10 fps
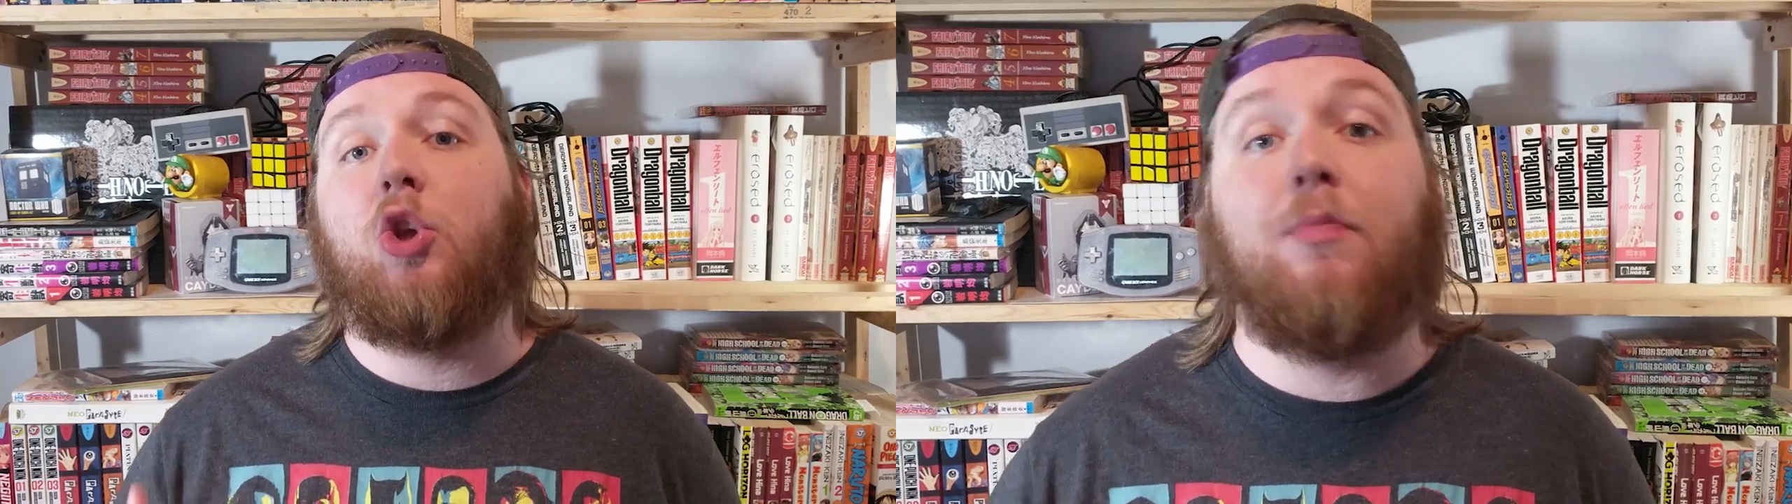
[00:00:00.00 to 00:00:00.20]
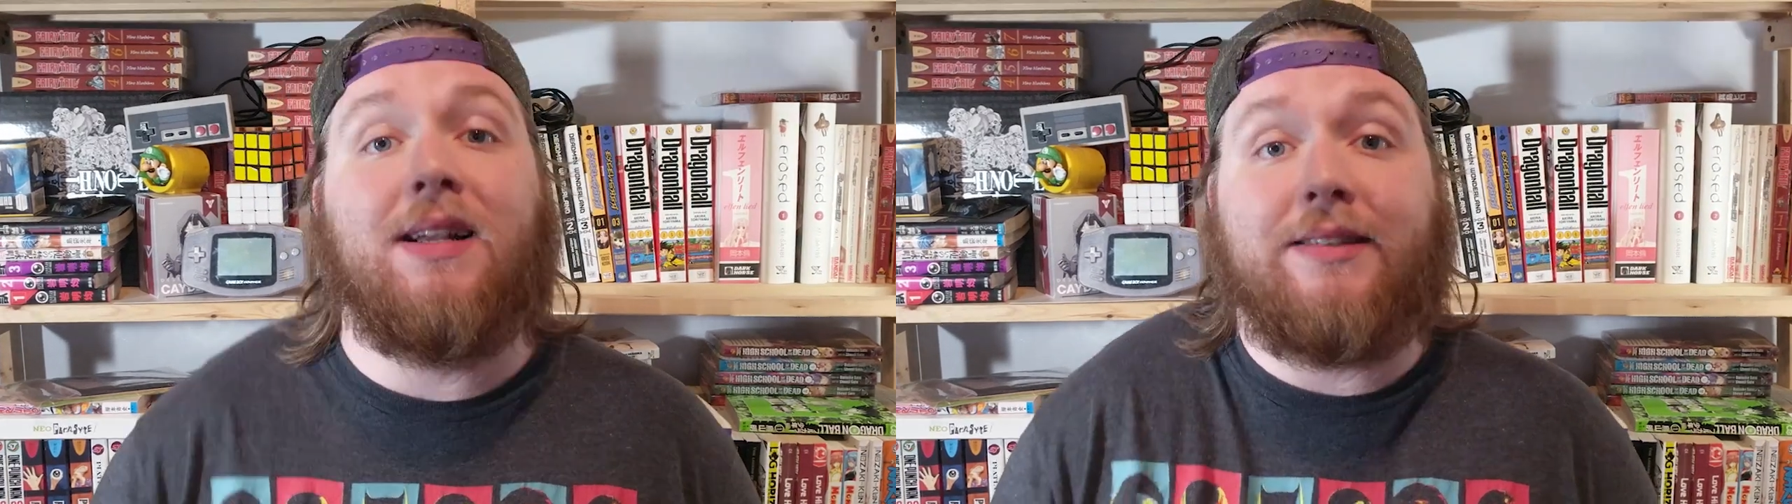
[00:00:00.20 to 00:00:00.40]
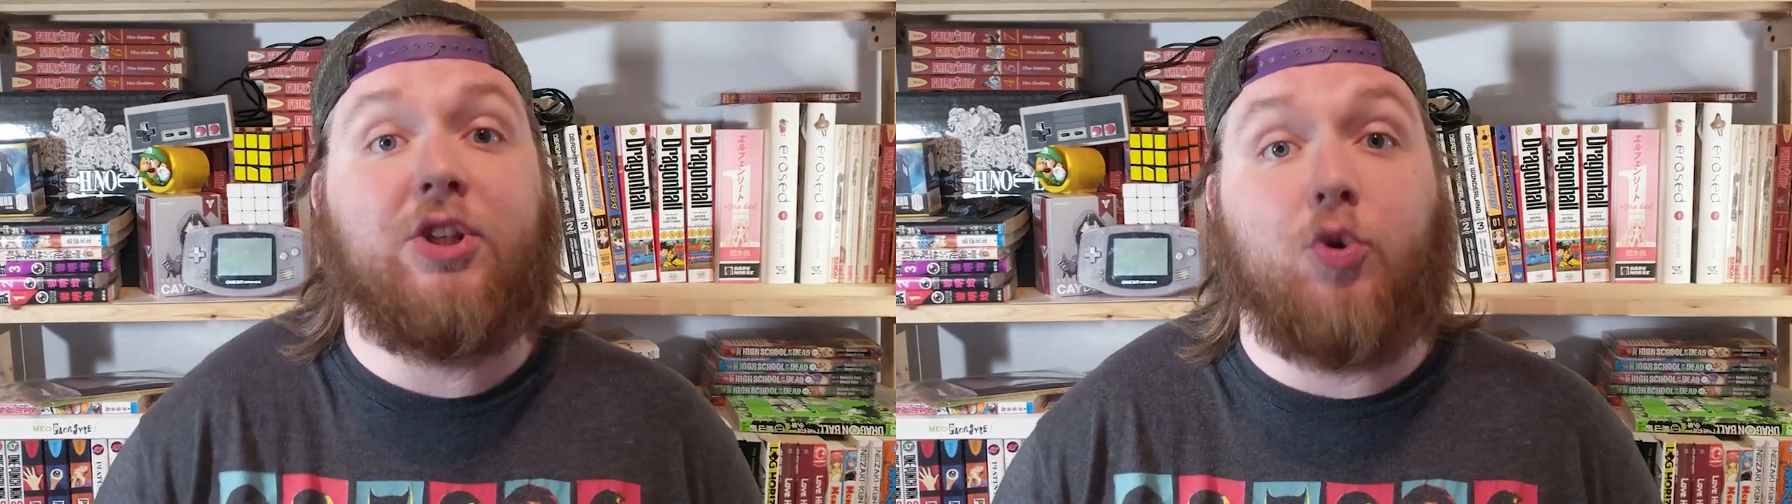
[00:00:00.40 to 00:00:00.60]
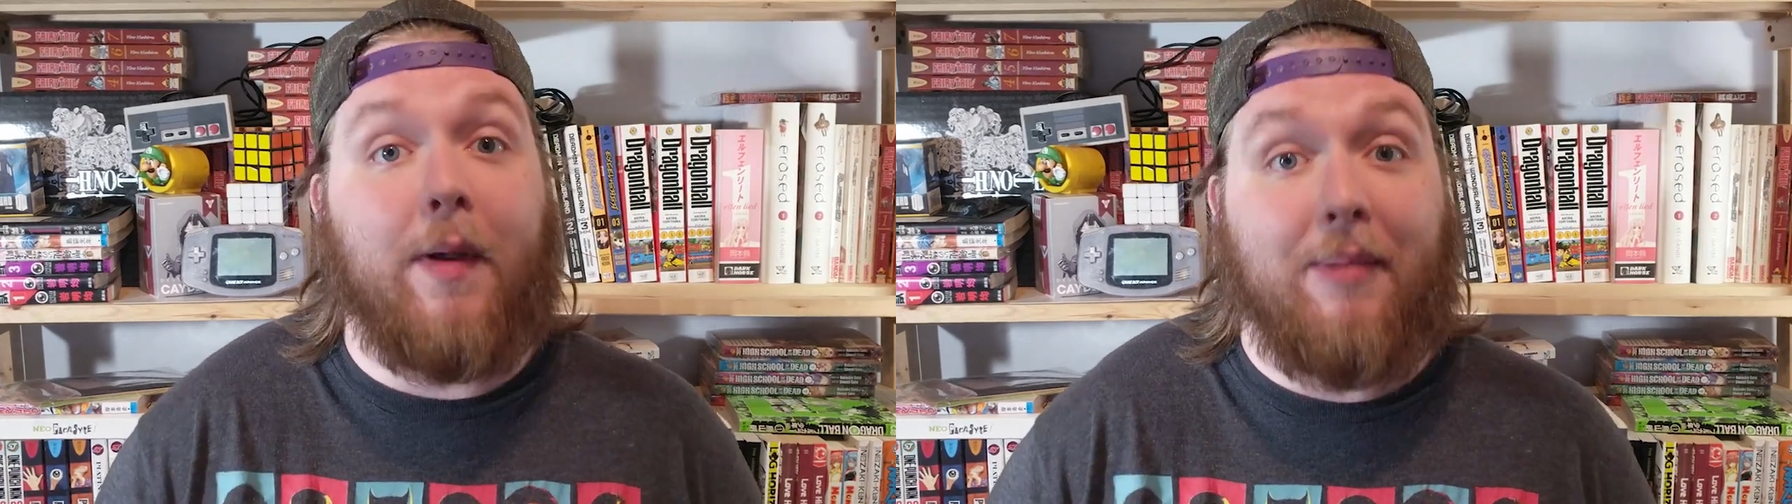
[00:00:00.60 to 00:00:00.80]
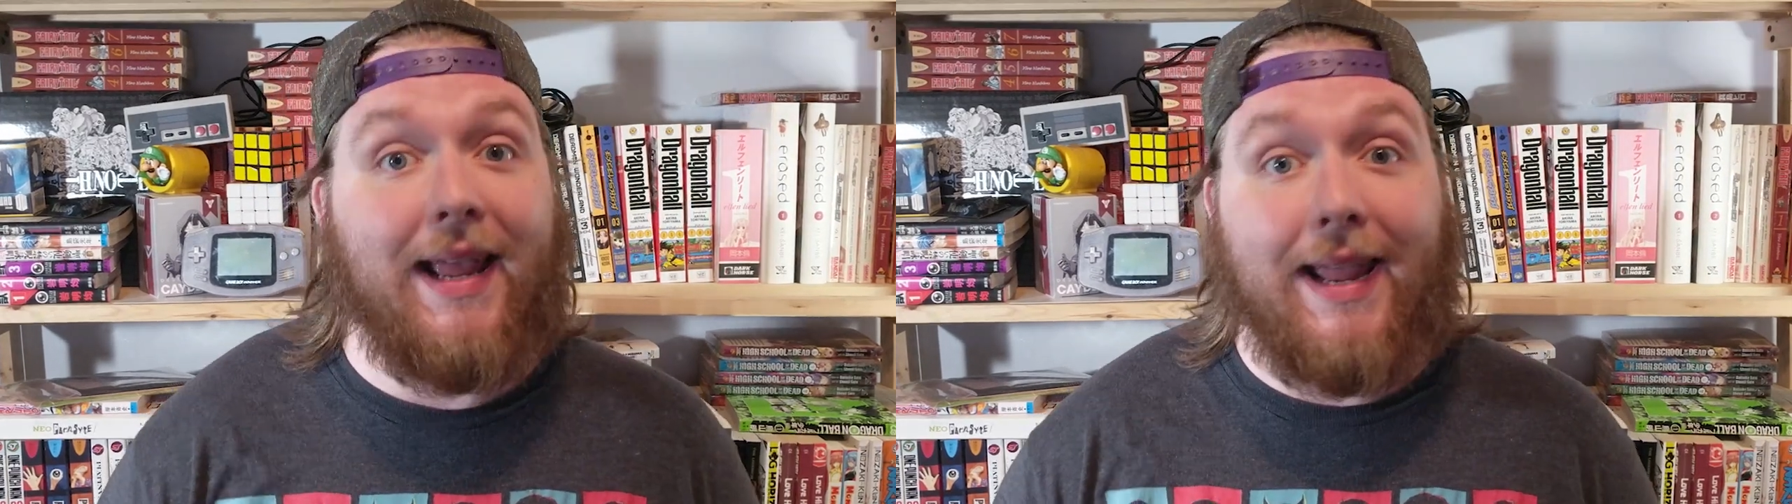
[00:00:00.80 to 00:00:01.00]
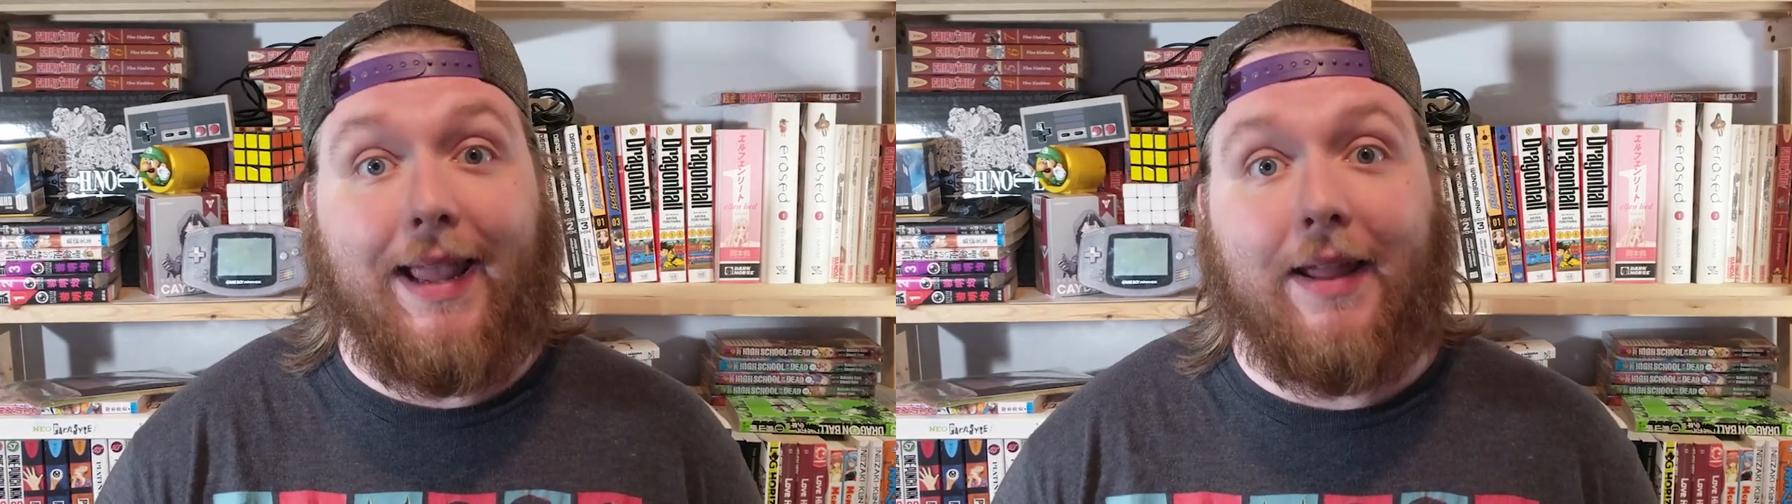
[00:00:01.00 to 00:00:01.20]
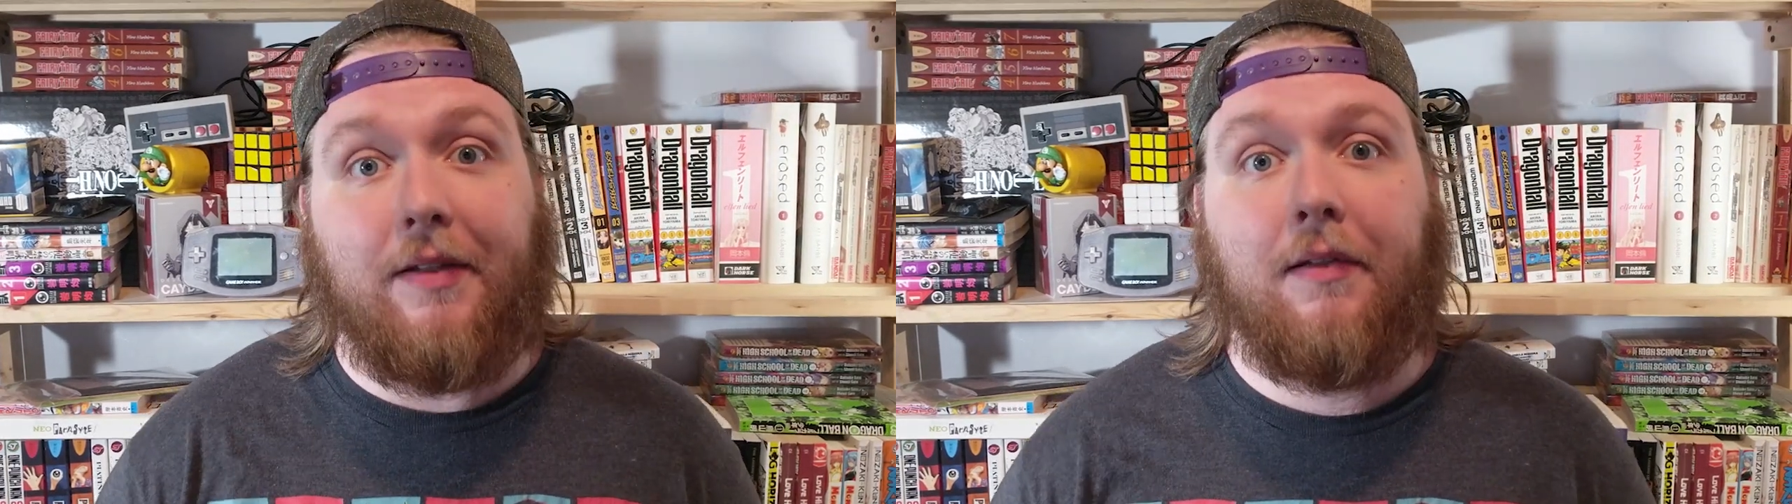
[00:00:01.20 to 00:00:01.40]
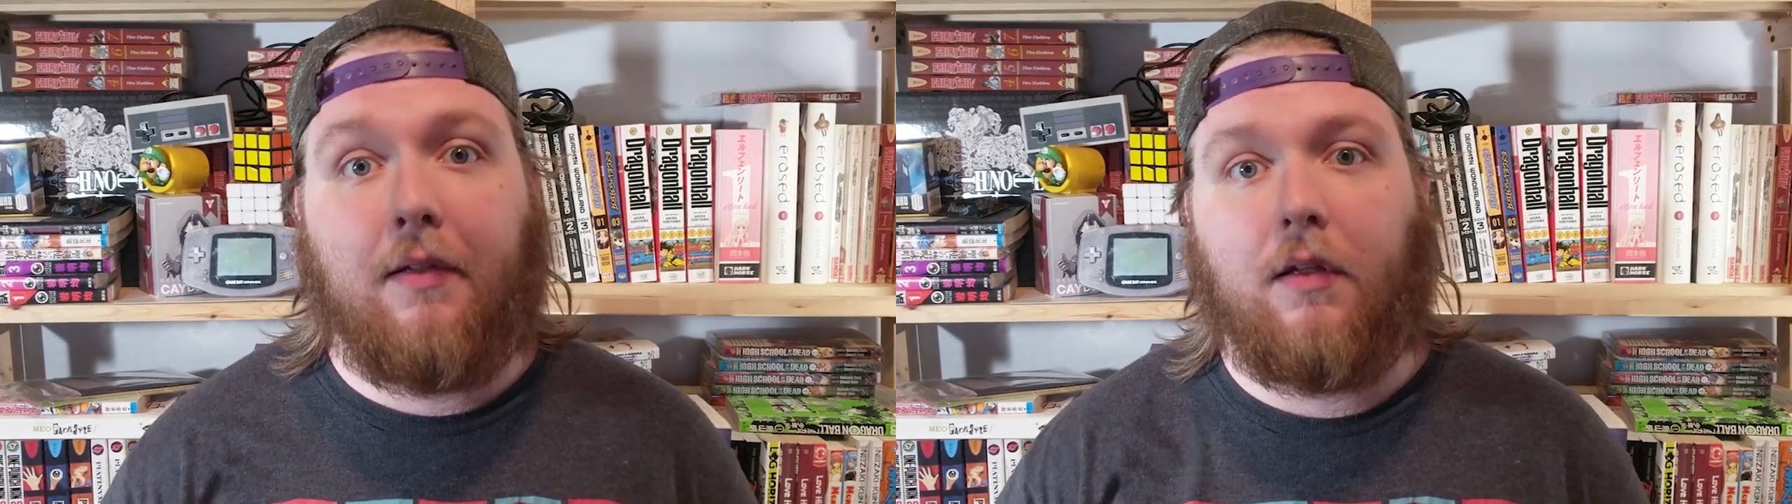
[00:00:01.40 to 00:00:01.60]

you must enjoy playing it.